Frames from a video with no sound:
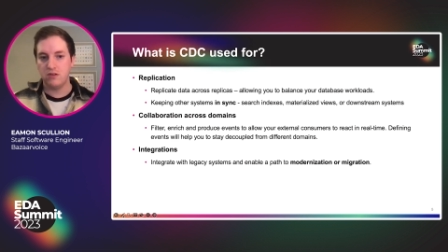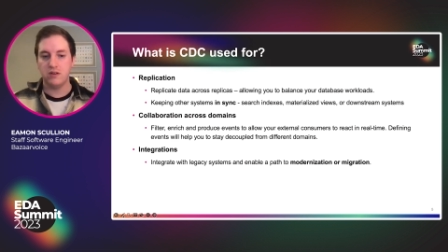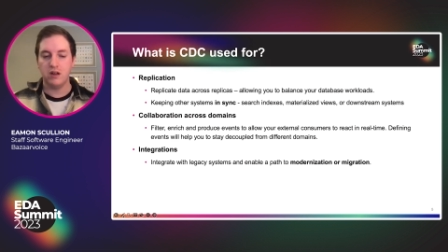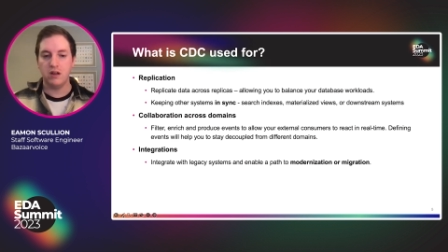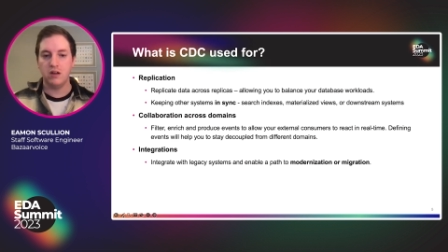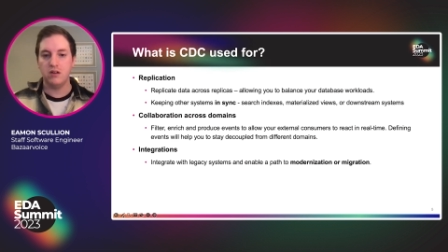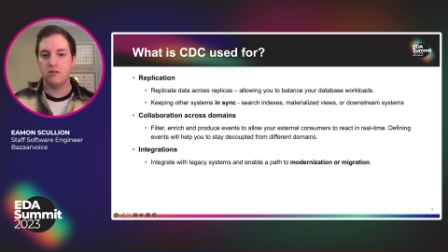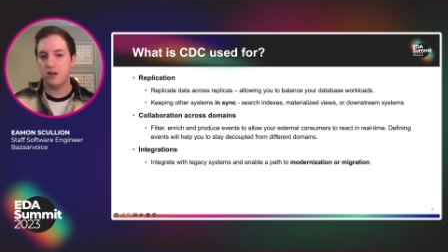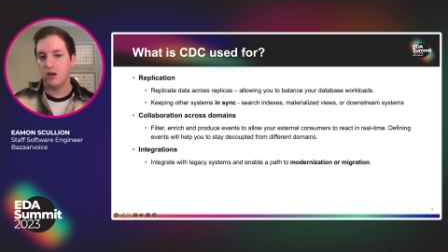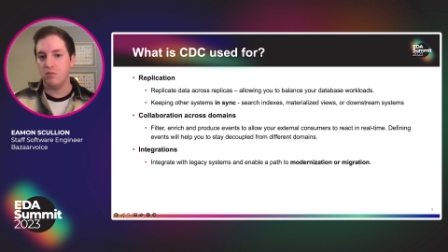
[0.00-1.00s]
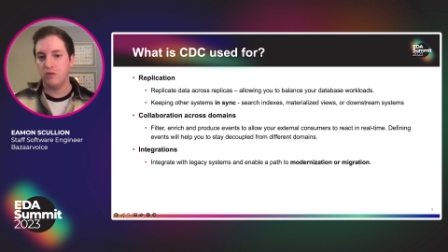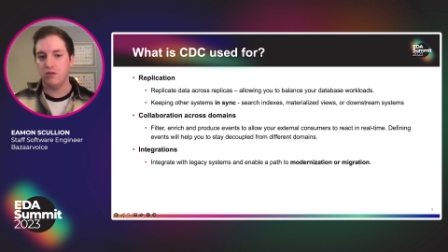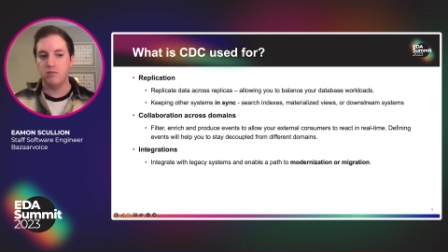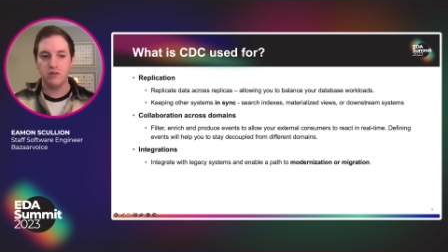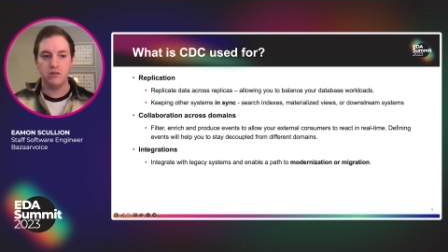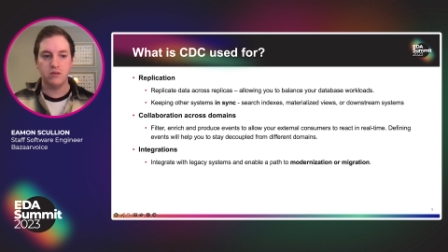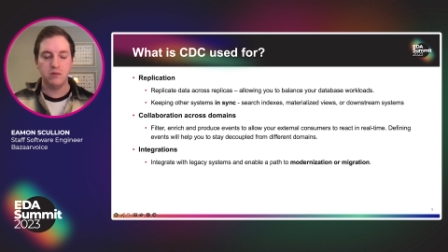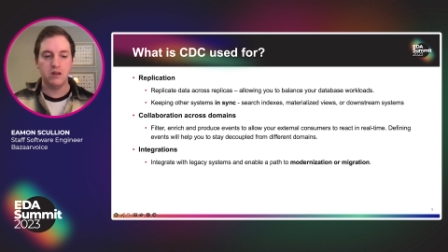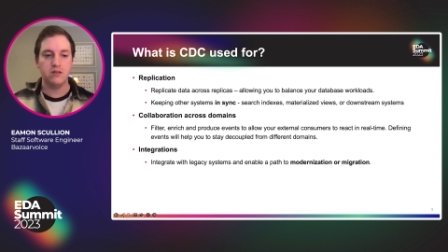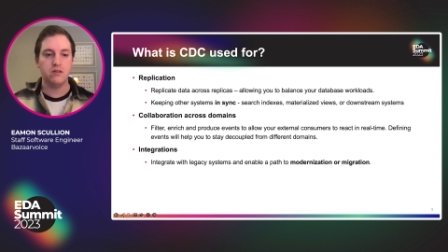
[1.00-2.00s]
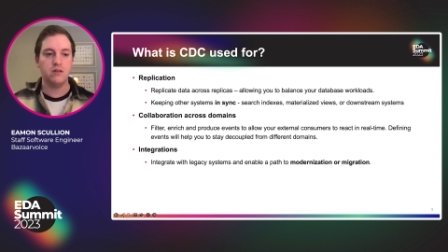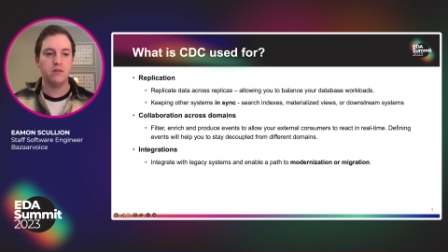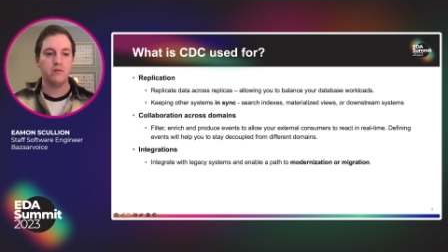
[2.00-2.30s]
stay decoupled from different domains.